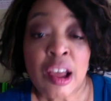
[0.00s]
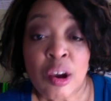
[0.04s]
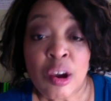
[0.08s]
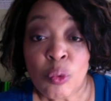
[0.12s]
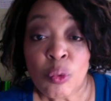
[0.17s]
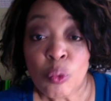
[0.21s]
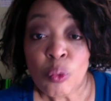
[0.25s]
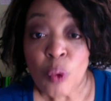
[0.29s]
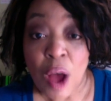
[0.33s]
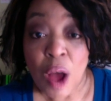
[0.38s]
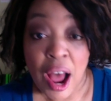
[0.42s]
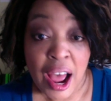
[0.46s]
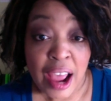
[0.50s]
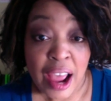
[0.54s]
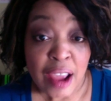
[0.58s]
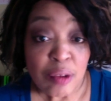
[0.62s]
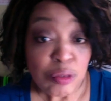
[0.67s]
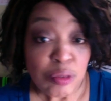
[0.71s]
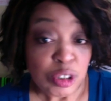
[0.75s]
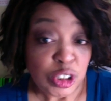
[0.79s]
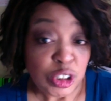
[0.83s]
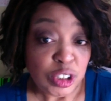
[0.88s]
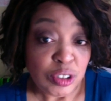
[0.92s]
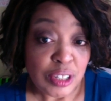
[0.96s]
Why
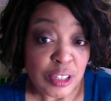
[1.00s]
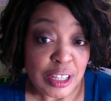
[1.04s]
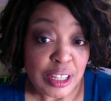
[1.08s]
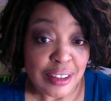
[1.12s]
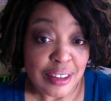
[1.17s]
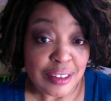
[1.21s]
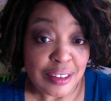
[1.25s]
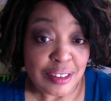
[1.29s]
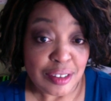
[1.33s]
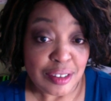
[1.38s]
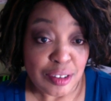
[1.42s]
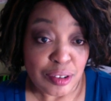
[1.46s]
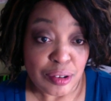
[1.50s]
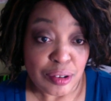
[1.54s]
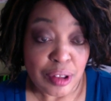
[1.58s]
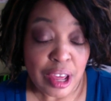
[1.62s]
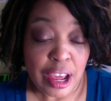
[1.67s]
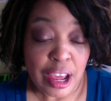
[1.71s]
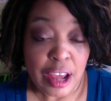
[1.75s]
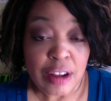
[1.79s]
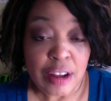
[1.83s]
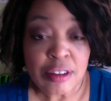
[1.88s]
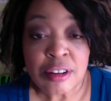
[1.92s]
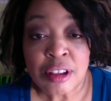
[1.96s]
would you need to do that?
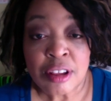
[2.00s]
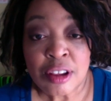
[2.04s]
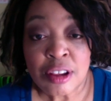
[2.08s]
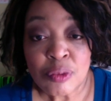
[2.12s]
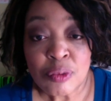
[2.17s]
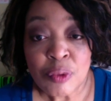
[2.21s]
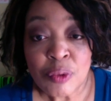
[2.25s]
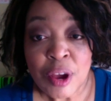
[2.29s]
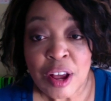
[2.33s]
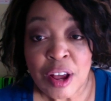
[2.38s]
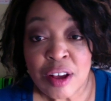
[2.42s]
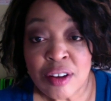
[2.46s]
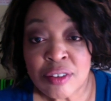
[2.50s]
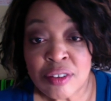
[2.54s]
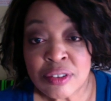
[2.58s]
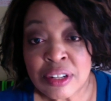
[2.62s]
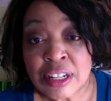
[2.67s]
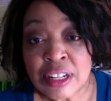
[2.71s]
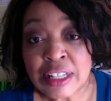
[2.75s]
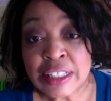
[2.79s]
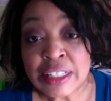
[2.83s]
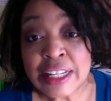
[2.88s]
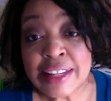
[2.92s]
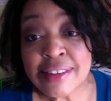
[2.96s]
Well,
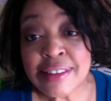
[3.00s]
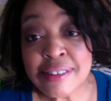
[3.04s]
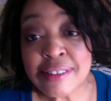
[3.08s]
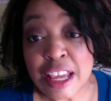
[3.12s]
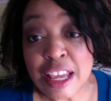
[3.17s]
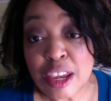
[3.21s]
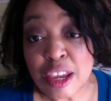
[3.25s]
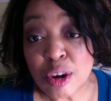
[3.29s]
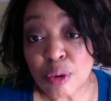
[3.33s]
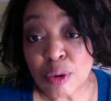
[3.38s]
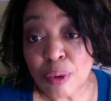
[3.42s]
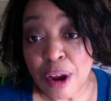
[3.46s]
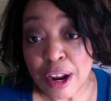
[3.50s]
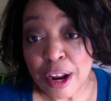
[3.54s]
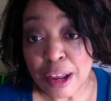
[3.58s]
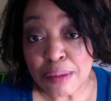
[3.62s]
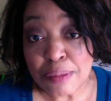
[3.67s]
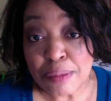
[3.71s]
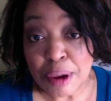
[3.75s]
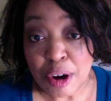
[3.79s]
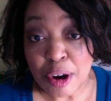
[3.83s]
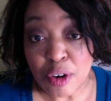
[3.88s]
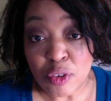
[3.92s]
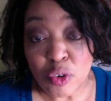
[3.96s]
let's say you're writing
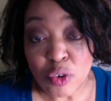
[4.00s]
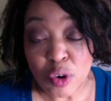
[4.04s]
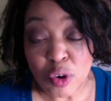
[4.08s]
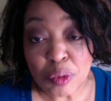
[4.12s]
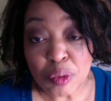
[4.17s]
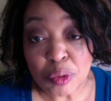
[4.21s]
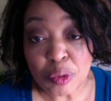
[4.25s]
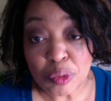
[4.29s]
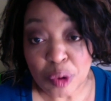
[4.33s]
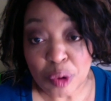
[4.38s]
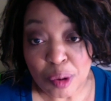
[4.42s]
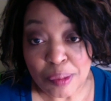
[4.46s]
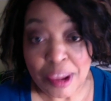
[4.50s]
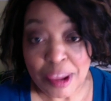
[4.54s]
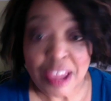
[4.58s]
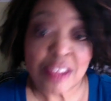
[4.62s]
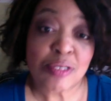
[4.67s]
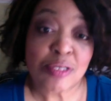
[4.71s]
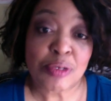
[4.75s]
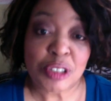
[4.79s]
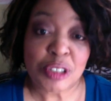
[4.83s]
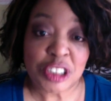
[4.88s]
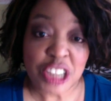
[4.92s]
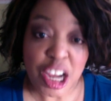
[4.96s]
paranormal romance,
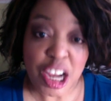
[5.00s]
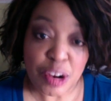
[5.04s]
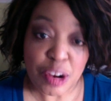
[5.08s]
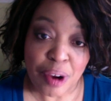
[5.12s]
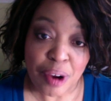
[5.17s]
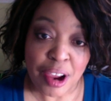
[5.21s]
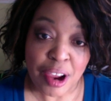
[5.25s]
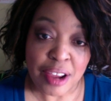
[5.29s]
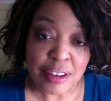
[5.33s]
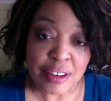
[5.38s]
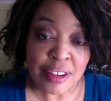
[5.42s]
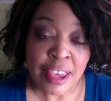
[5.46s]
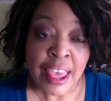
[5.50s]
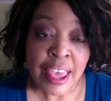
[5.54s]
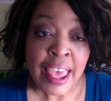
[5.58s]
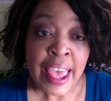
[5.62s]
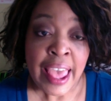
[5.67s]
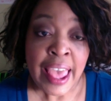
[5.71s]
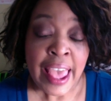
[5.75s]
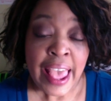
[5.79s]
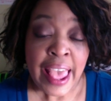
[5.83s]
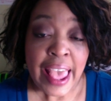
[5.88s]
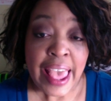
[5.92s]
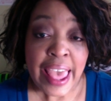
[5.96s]
which I write,
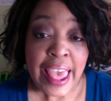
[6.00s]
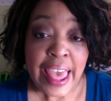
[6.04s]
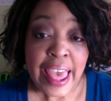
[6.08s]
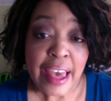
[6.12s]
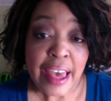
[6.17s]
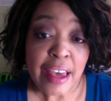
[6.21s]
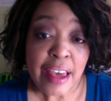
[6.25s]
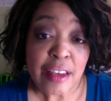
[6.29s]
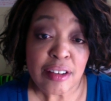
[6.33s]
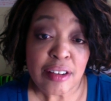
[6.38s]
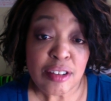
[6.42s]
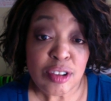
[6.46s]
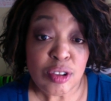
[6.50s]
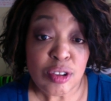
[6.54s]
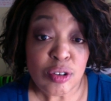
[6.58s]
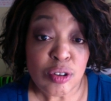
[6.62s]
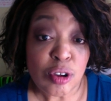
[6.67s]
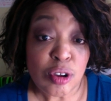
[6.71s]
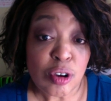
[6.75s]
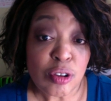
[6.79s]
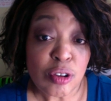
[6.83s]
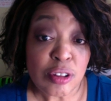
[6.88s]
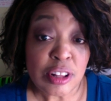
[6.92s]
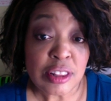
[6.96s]
and you
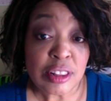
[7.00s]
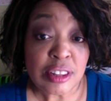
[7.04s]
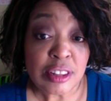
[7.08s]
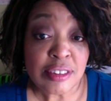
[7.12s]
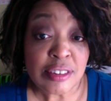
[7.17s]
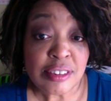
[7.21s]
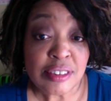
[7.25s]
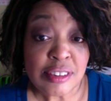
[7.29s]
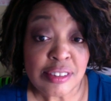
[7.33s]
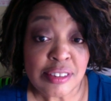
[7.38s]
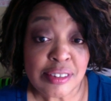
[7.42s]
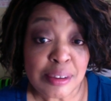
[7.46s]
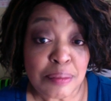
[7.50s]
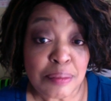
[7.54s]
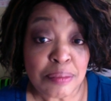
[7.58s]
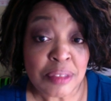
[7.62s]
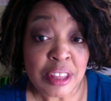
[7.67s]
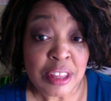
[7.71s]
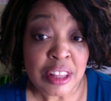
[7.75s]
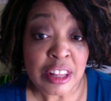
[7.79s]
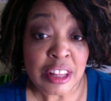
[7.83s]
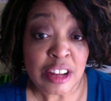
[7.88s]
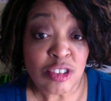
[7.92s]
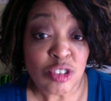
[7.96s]
know that this is
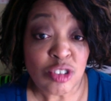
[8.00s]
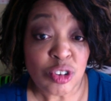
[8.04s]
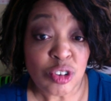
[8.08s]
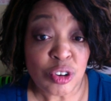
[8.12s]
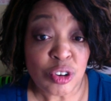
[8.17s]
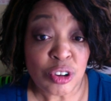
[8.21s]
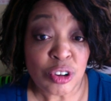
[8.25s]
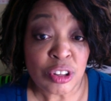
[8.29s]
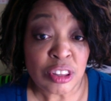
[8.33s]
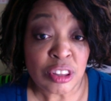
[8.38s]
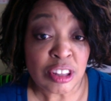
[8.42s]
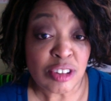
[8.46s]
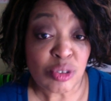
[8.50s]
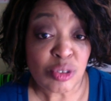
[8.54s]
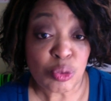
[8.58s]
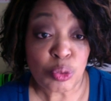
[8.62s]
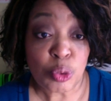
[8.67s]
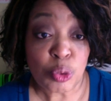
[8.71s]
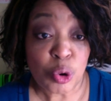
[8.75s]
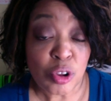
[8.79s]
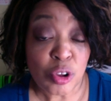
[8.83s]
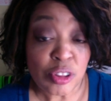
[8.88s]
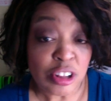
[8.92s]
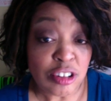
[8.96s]
something that this
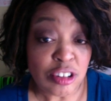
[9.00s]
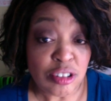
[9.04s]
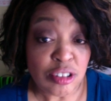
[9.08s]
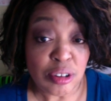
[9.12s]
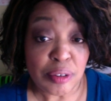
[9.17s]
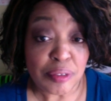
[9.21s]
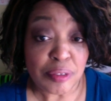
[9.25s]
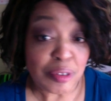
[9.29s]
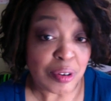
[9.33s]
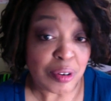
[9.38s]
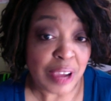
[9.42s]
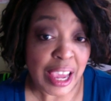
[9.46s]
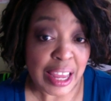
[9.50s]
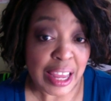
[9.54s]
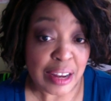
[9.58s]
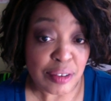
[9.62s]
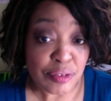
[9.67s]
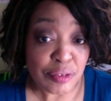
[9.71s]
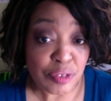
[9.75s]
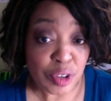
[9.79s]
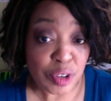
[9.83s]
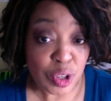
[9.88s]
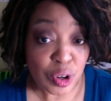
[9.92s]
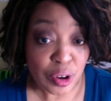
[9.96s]
world that you've created
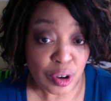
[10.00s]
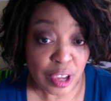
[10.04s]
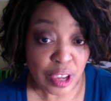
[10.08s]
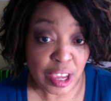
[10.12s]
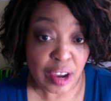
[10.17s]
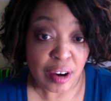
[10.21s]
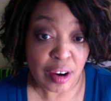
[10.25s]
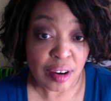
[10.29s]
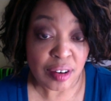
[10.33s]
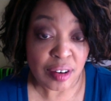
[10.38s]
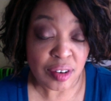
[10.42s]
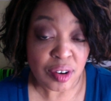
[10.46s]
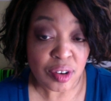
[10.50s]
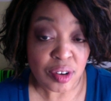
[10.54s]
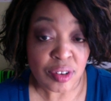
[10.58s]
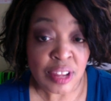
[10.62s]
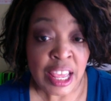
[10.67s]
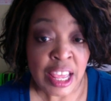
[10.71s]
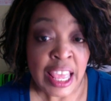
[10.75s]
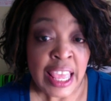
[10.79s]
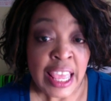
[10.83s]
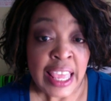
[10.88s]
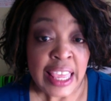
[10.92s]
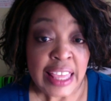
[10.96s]
for your characters,
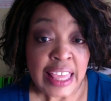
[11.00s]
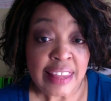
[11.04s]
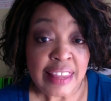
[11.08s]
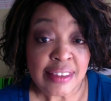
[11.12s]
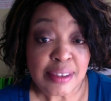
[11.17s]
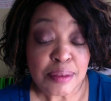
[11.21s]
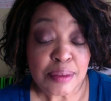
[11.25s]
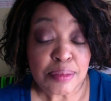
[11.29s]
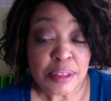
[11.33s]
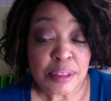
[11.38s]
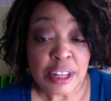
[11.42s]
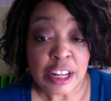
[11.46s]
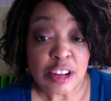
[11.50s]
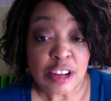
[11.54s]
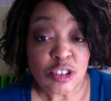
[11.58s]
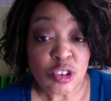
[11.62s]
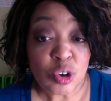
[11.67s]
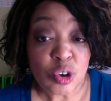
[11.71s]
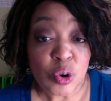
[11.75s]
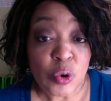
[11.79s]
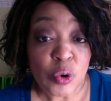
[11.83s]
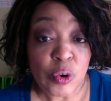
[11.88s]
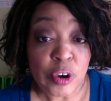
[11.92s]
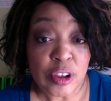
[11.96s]
it's something that
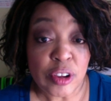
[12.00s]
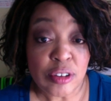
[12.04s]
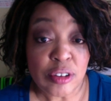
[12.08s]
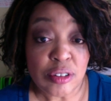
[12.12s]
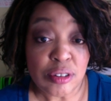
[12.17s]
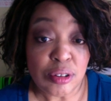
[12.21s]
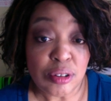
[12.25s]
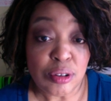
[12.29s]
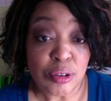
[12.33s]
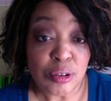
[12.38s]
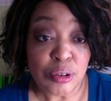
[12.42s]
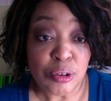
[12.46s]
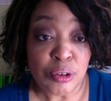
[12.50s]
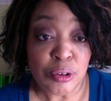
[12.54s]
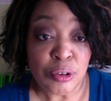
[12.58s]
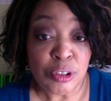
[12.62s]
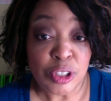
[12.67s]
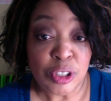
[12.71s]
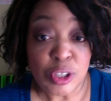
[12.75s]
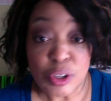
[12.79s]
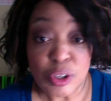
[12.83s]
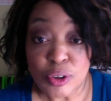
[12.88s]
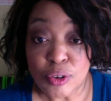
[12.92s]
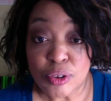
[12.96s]
you're going to
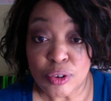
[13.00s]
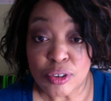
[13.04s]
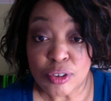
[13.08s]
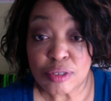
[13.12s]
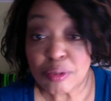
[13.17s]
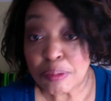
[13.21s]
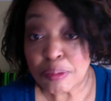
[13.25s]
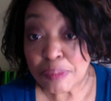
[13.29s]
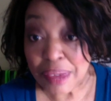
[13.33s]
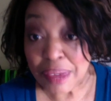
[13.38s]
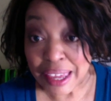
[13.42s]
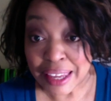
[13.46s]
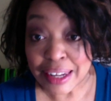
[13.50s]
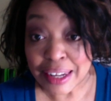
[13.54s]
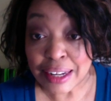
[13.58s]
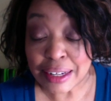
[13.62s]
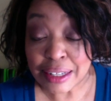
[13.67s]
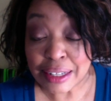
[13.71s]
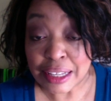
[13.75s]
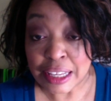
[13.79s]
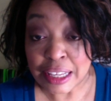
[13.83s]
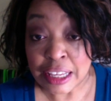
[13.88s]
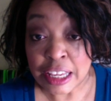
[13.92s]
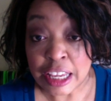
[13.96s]
use
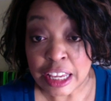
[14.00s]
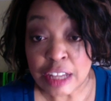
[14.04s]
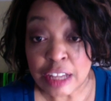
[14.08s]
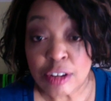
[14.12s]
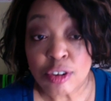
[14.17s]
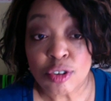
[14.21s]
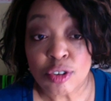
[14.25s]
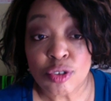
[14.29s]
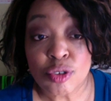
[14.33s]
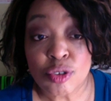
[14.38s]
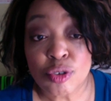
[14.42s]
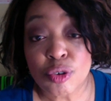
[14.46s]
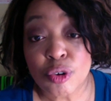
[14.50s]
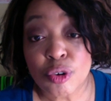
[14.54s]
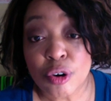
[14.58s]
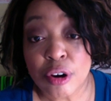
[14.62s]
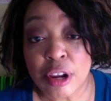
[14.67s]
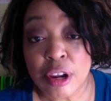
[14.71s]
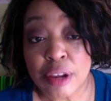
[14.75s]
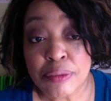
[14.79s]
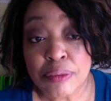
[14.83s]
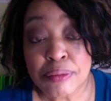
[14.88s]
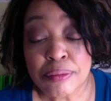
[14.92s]
repeatedly in your story.